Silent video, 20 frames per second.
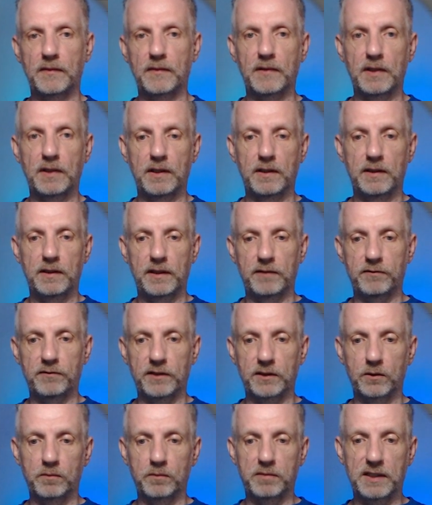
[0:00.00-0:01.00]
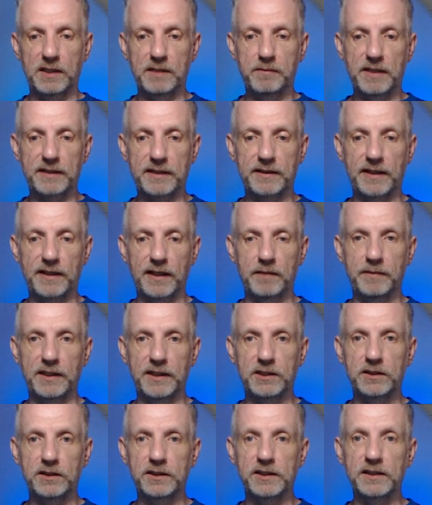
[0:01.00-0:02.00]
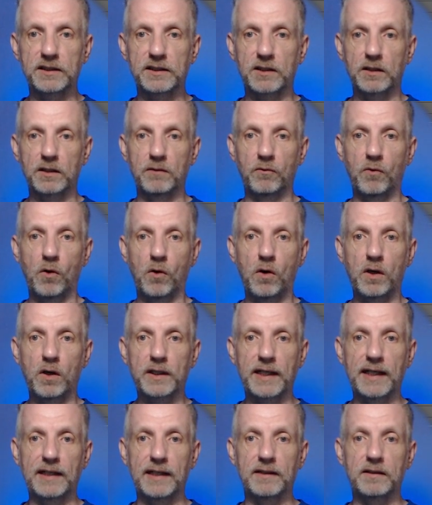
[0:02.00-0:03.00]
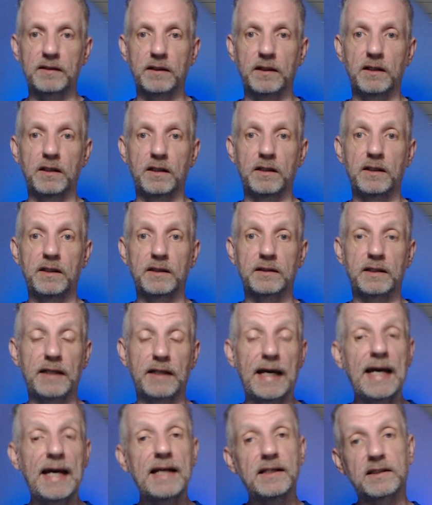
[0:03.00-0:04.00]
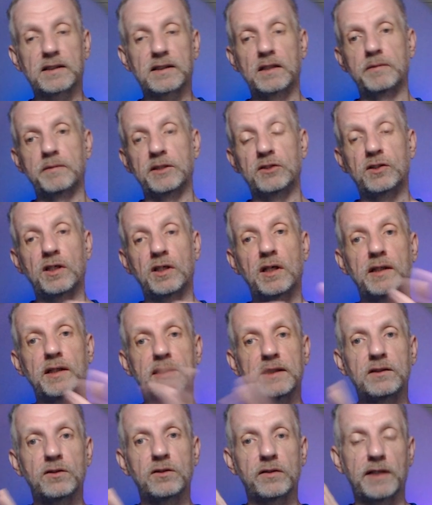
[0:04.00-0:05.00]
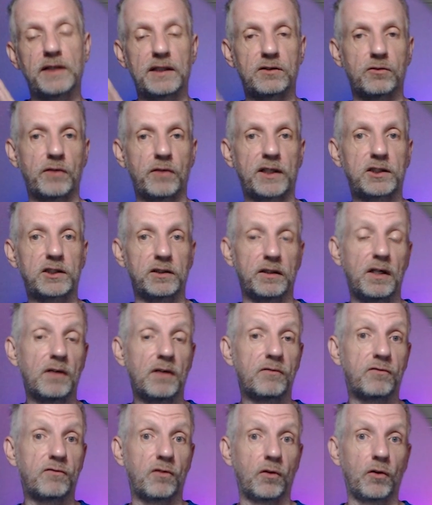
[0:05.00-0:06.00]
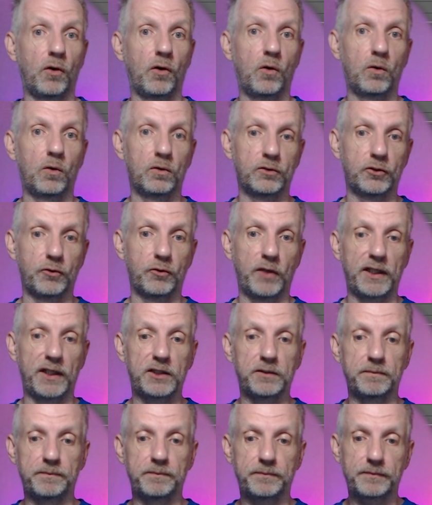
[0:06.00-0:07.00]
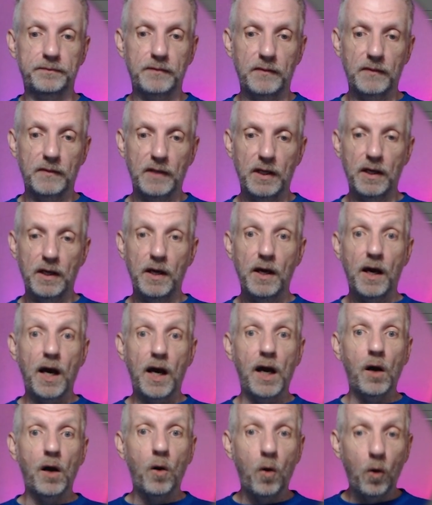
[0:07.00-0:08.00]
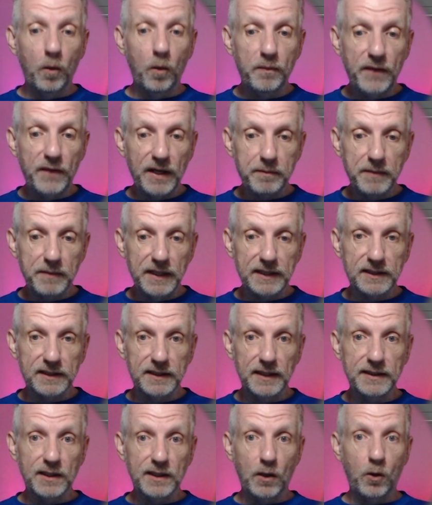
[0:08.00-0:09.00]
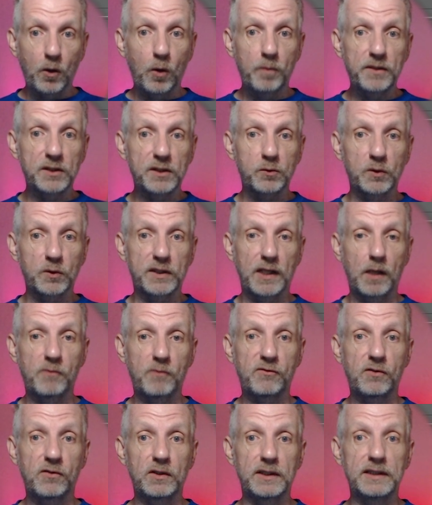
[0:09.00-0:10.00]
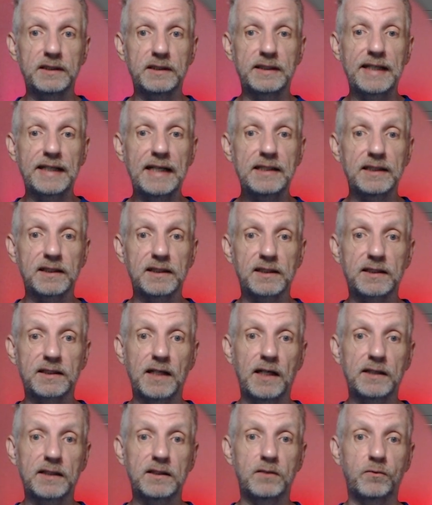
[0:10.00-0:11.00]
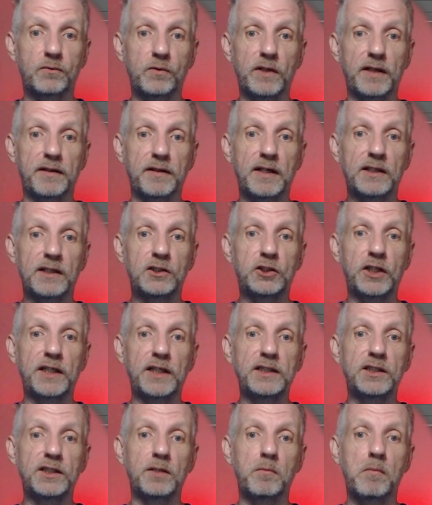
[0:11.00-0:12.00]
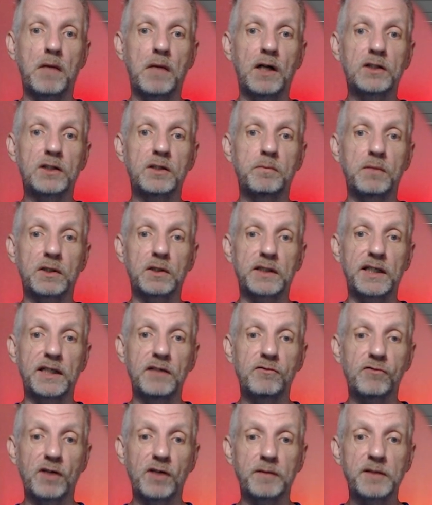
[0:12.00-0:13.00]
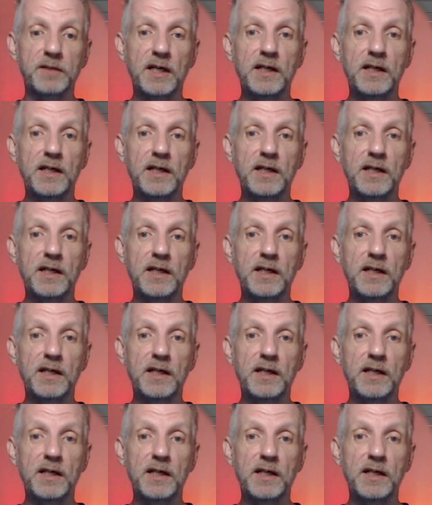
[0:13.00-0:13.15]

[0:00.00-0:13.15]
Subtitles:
If I go and play back the animation, she's gonna walk and her head is gonna be turned into that direction for the whole duration. I hope that makes sense. I hope this was helpful in getting started with changing multiple keyframes.